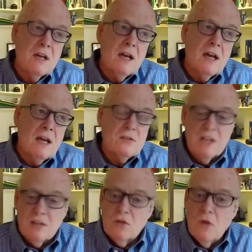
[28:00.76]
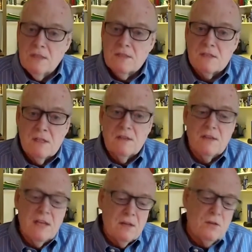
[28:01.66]
There's other ones
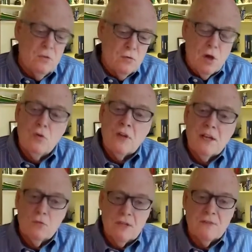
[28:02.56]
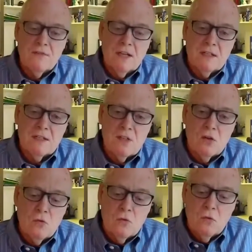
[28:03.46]
that you don't get reinfected.
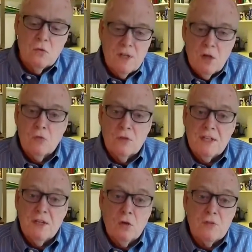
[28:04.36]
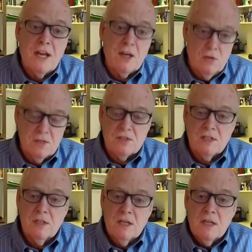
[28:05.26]
So we really know that
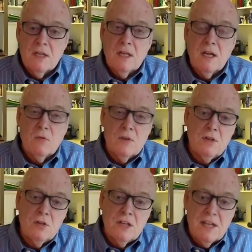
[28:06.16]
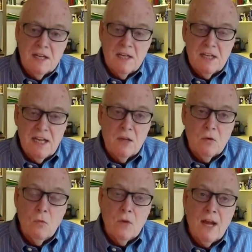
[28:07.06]
question, whether you can get it again.
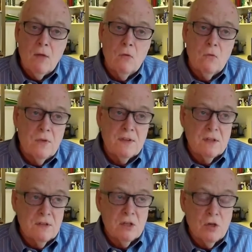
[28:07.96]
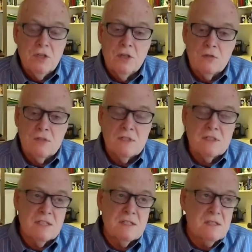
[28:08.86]
What the good news is,
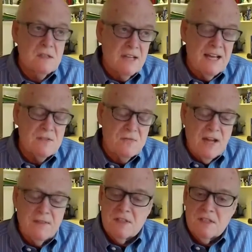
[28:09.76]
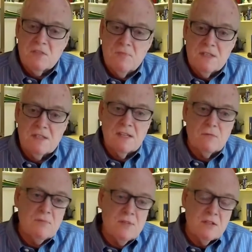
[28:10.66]
since the last 5 to 6 months that
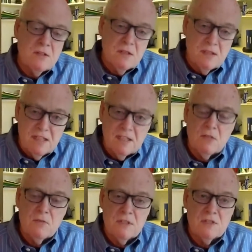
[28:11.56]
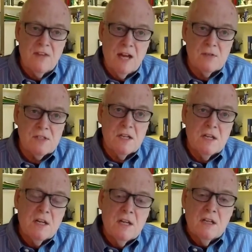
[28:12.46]
we've been dealing with this virus,
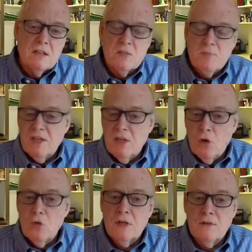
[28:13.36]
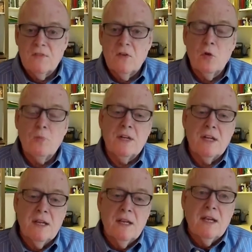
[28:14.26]
there's been no confirmed
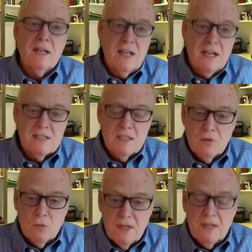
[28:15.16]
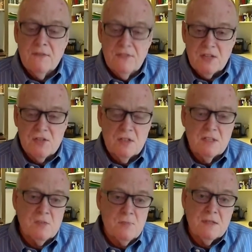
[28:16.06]
case of a reinfection
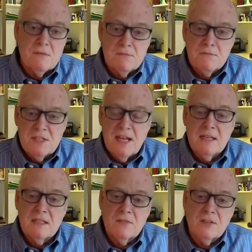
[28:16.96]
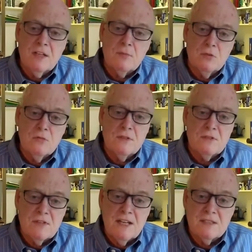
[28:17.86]
that's been scientifically proven. So
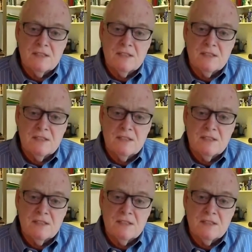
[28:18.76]
that's